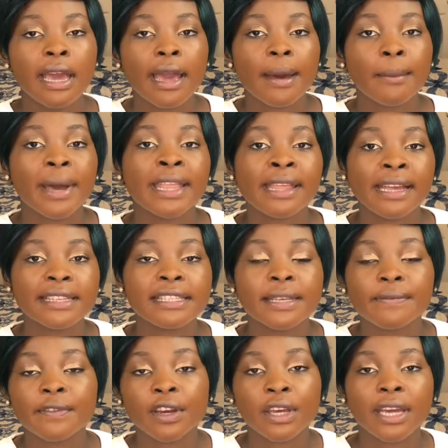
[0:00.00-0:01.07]
My next
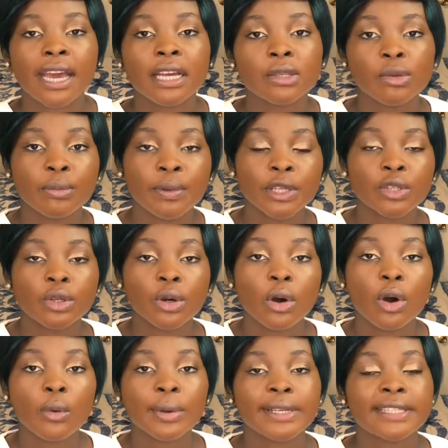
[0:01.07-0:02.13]
tip for you guys would be to always